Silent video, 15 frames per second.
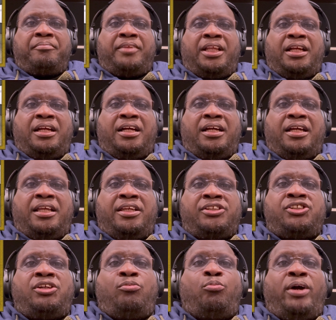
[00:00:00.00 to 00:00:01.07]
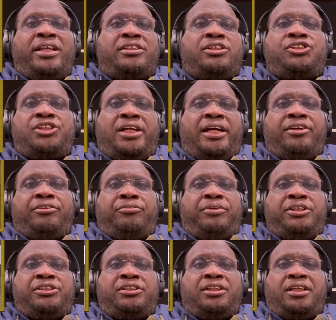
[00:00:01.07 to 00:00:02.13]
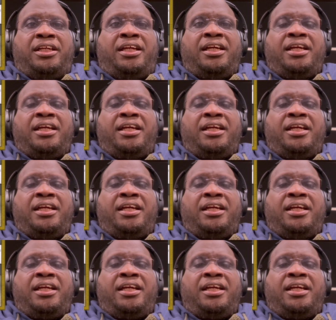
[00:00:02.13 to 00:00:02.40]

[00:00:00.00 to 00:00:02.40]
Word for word: uh, she went to China originally